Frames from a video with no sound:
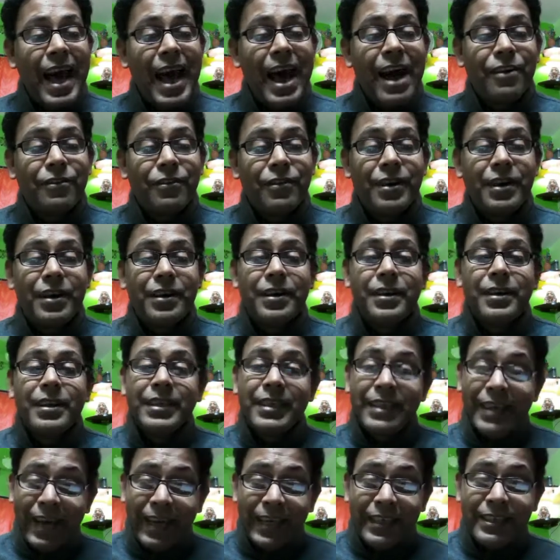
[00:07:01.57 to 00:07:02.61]
have a
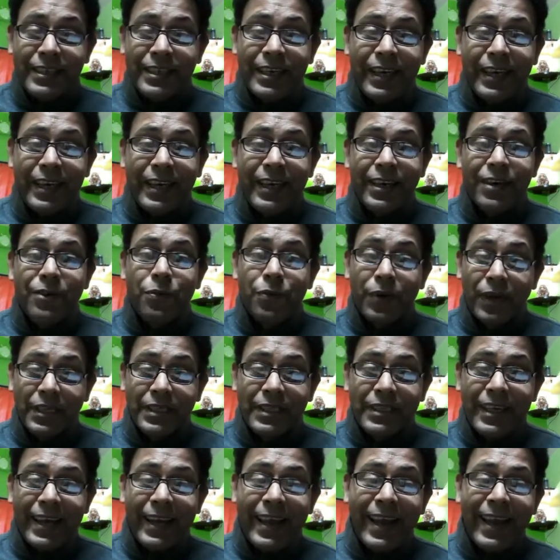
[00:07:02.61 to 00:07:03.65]
nice day.
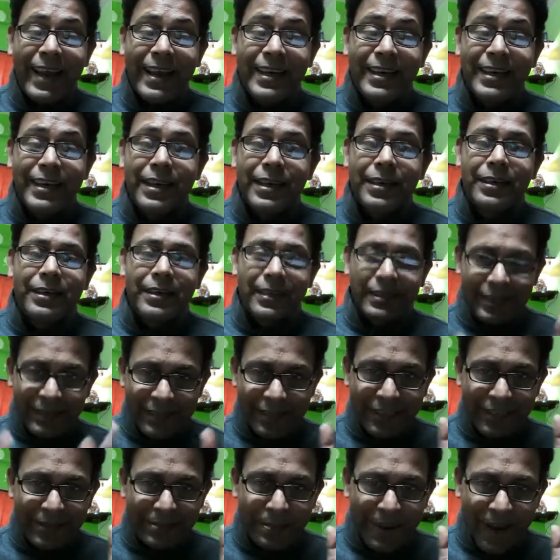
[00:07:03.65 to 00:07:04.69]
Once again,
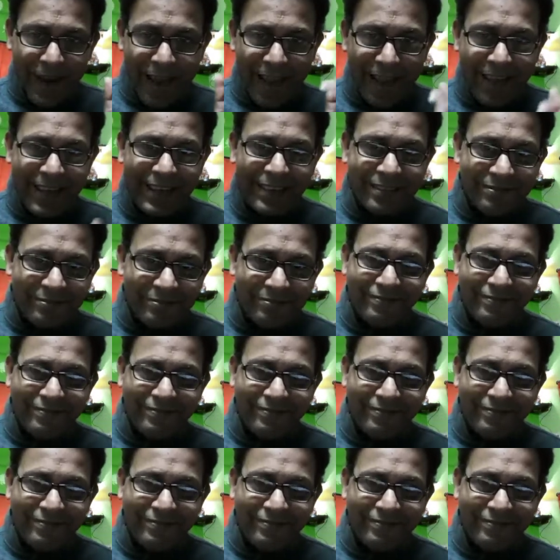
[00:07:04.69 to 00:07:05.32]
goodbye.